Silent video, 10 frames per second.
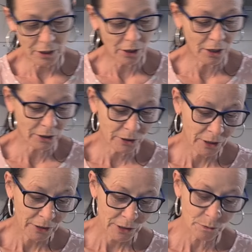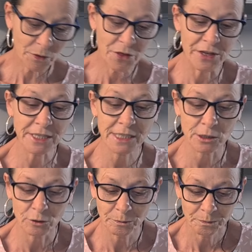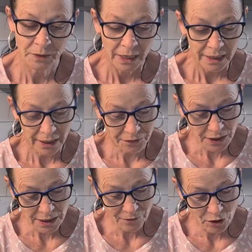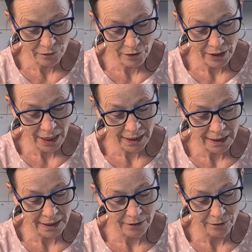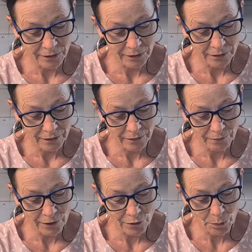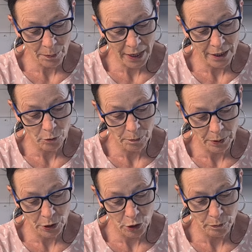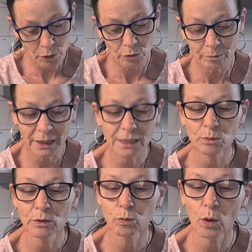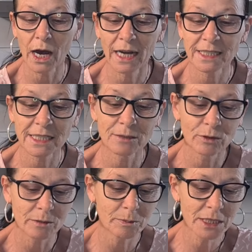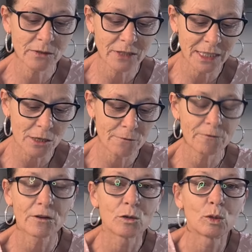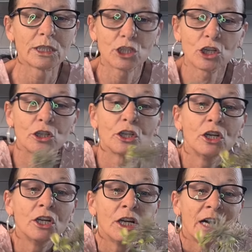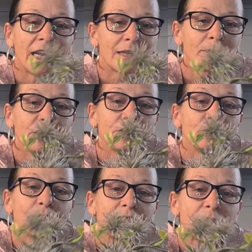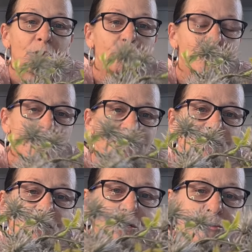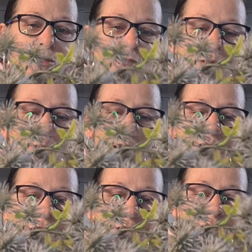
got some thistle. Now these have got a very pale purple mixed with white in, with a bit of its own foliage on, and I'm going to use the odd bits of those as well.